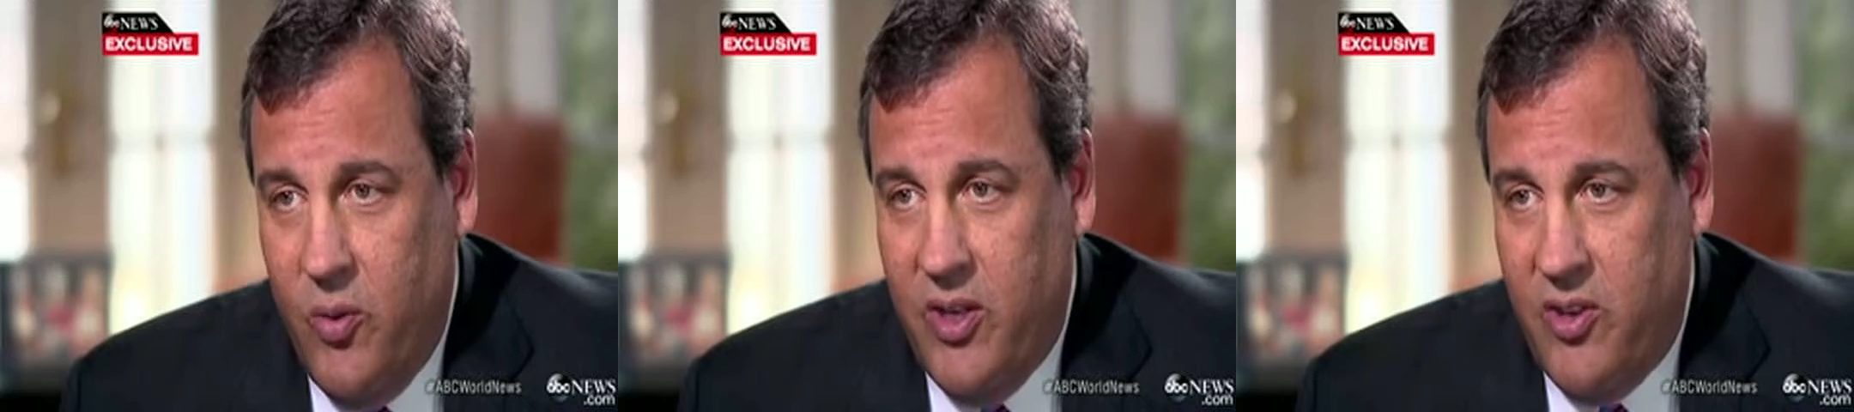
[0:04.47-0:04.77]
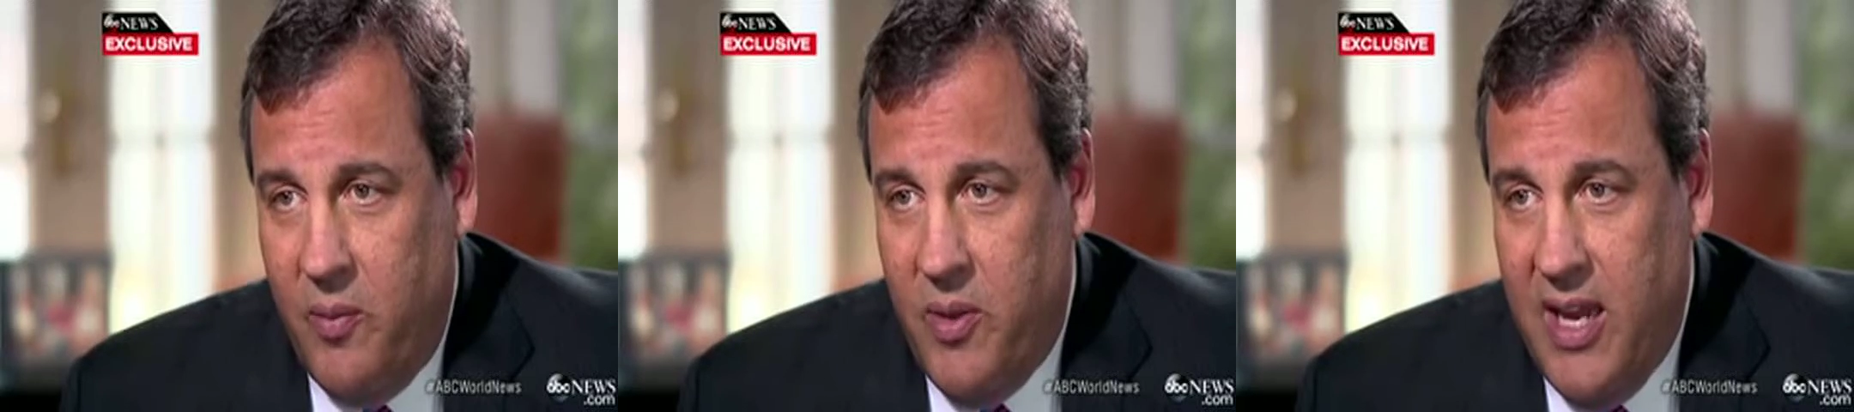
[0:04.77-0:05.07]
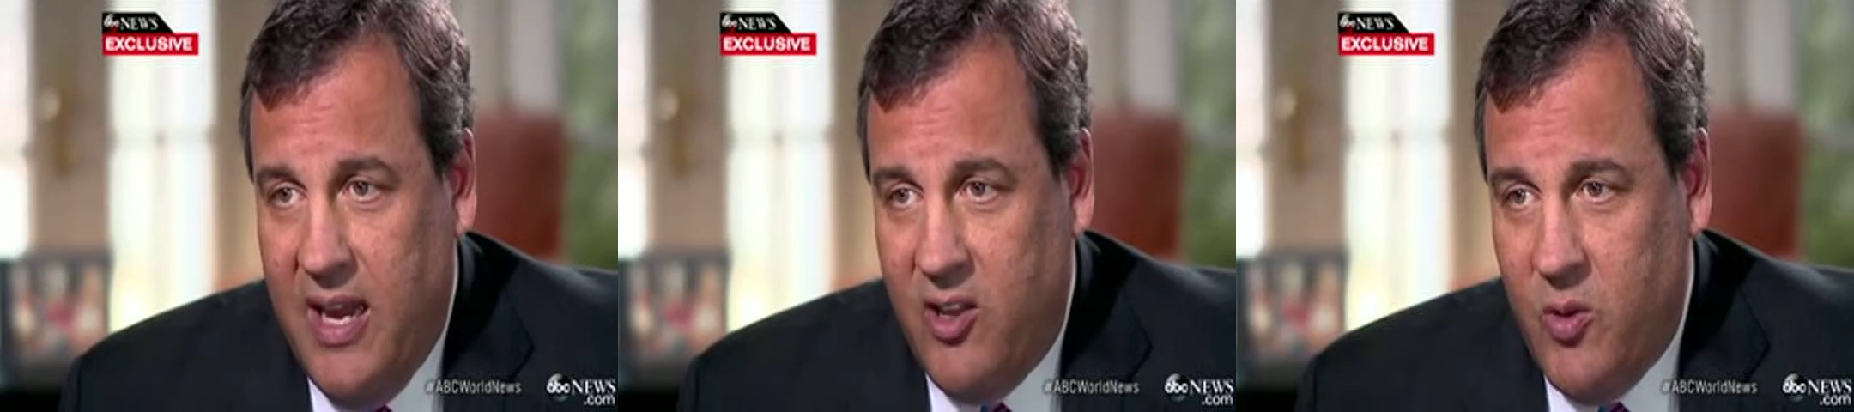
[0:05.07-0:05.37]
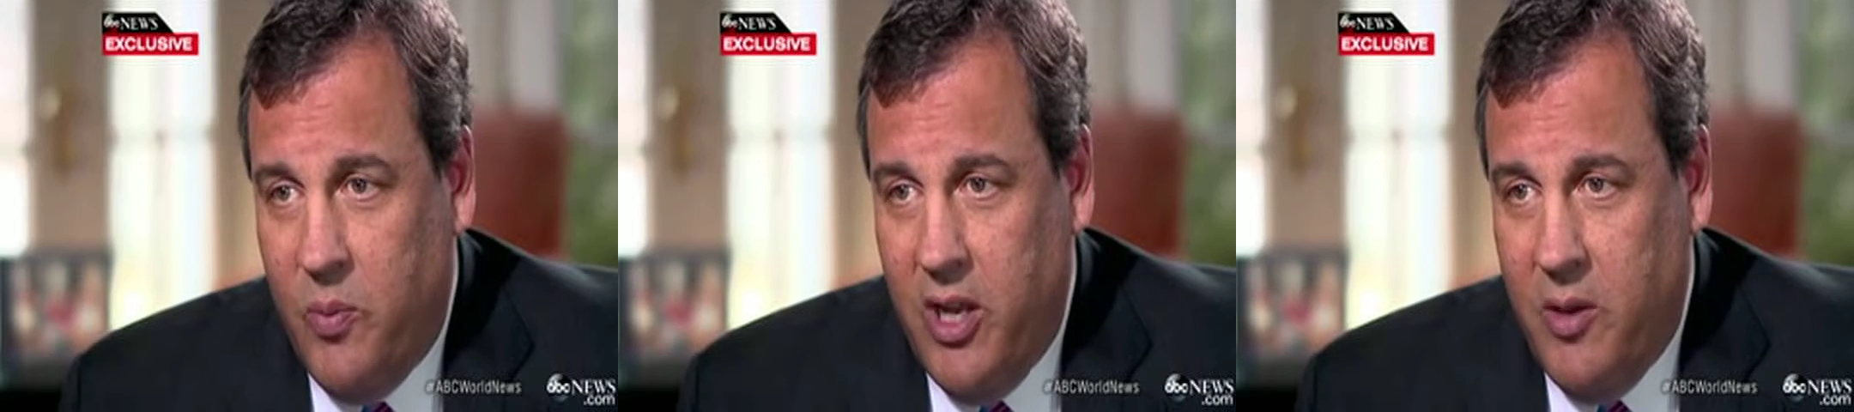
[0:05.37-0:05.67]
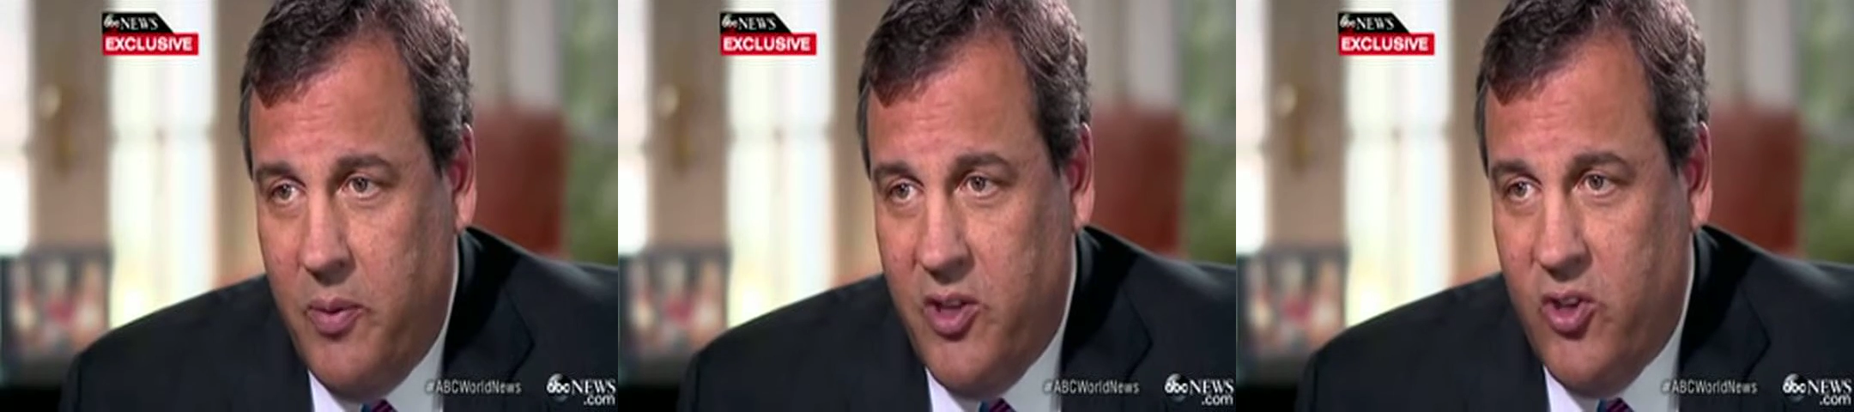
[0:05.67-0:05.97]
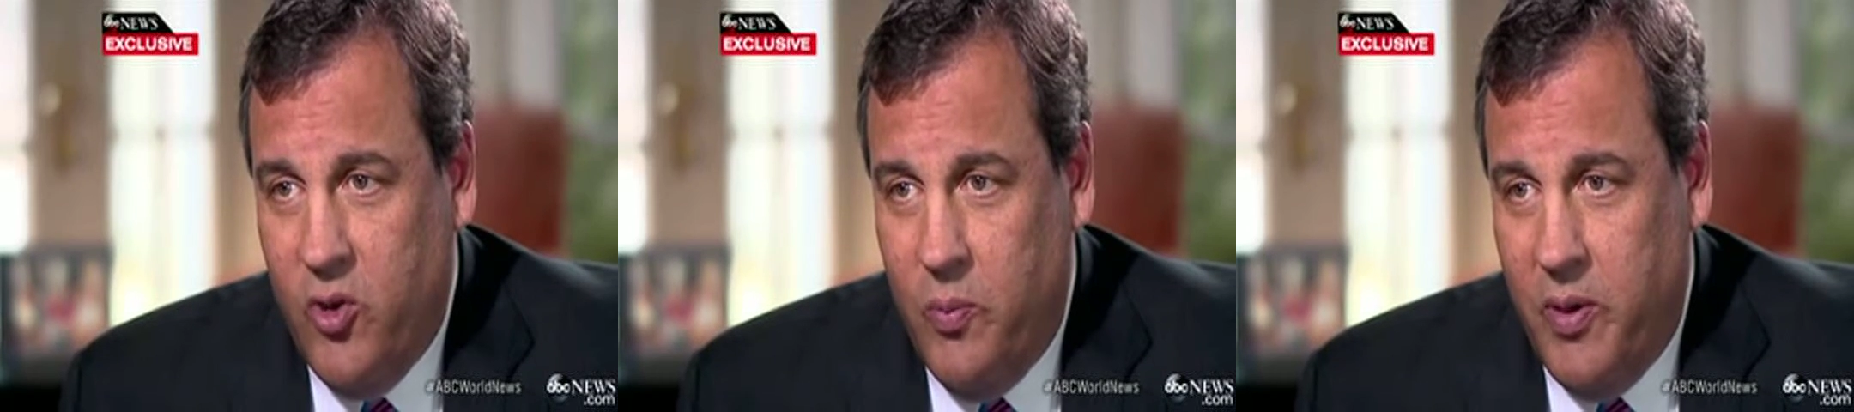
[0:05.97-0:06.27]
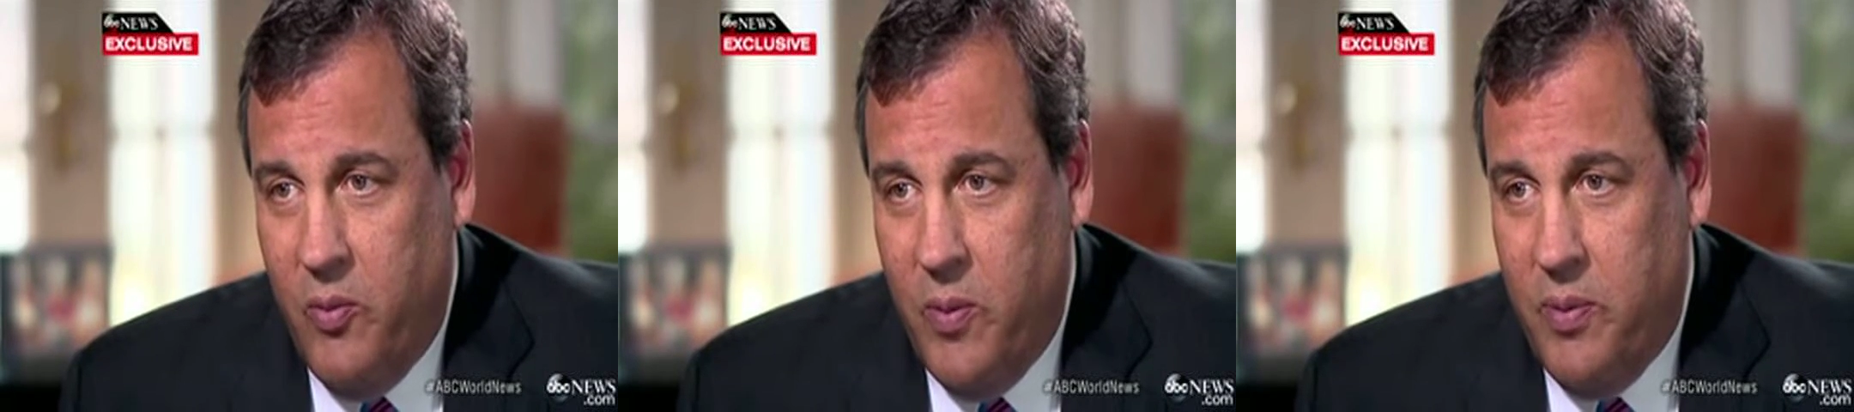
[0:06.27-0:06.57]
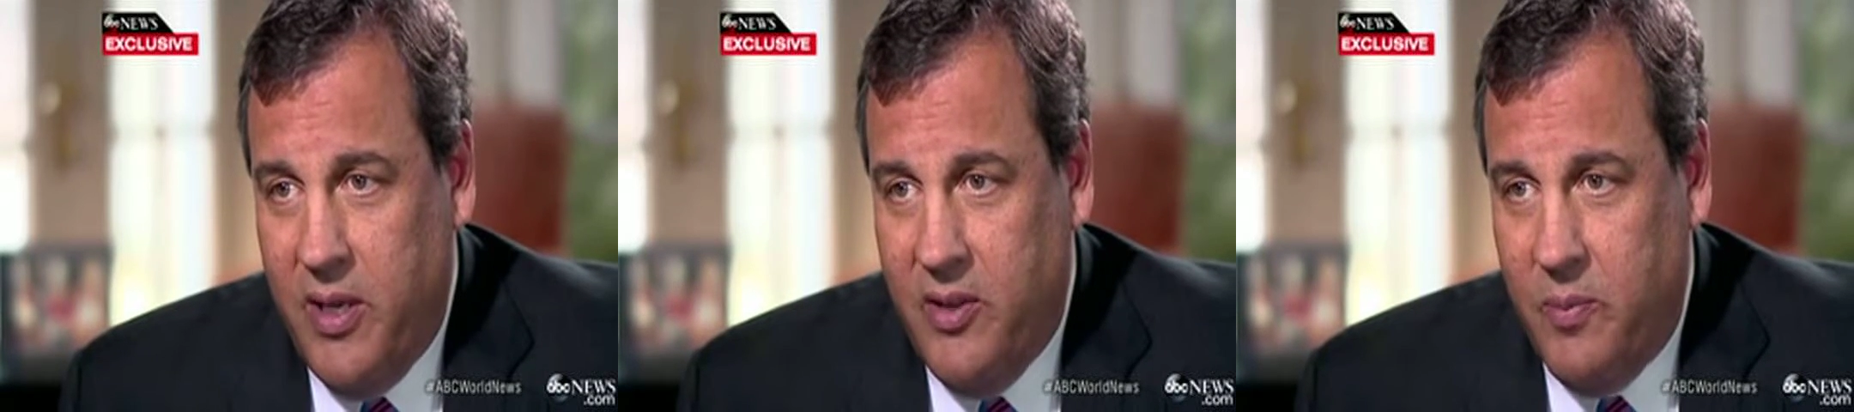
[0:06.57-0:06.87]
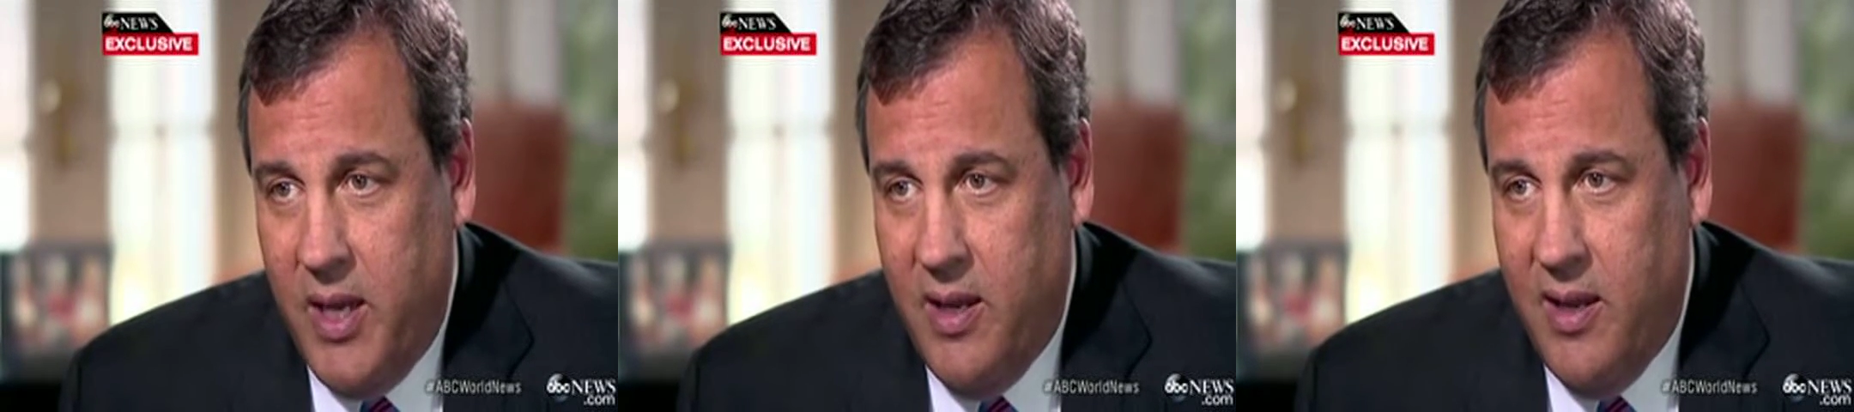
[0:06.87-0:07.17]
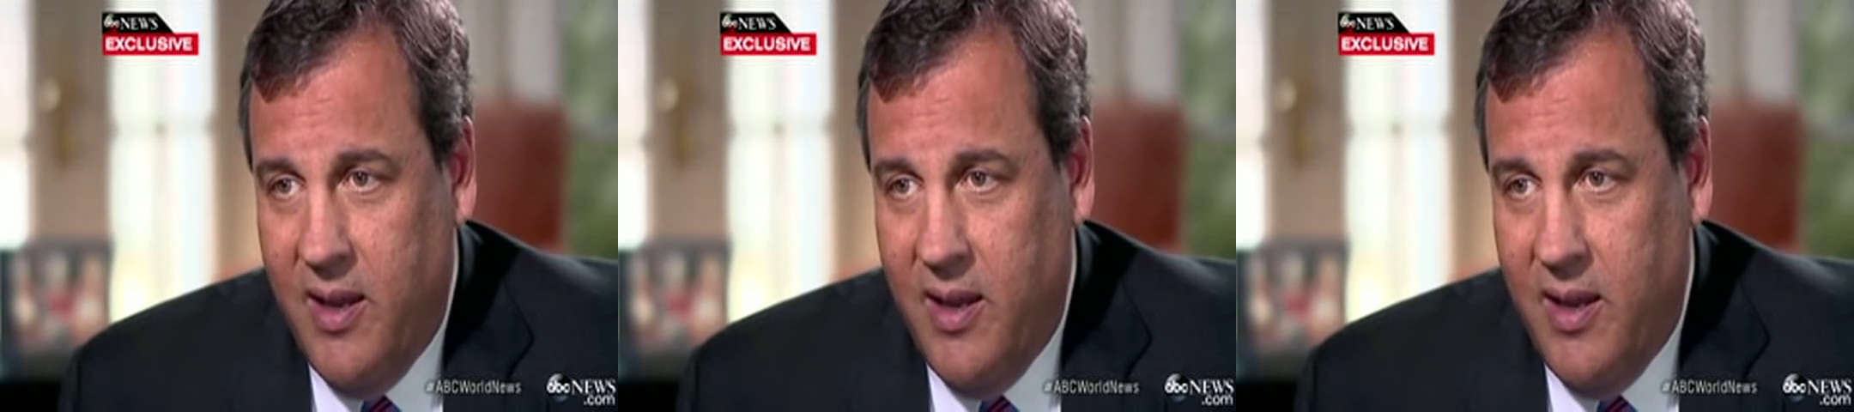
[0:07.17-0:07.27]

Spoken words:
Doing something inexplicably stupid would please me.